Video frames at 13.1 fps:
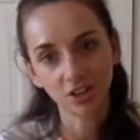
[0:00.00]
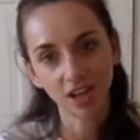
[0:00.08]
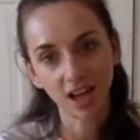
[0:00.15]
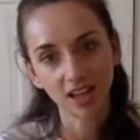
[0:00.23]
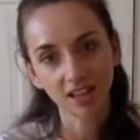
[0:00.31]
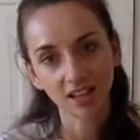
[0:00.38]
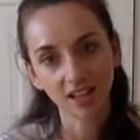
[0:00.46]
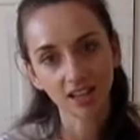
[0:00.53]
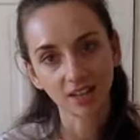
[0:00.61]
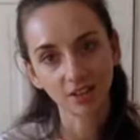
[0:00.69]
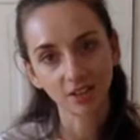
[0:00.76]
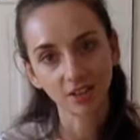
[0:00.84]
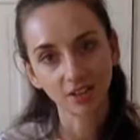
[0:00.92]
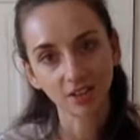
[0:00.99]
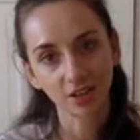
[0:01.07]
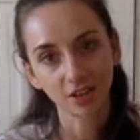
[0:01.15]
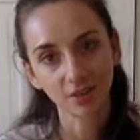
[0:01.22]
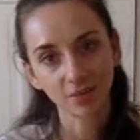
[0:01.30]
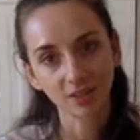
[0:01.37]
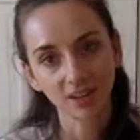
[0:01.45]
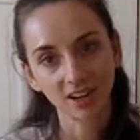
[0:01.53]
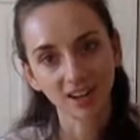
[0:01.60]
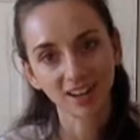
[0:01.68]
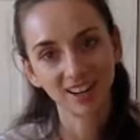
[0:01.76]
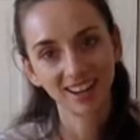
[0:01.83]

Yeah, technical terms here.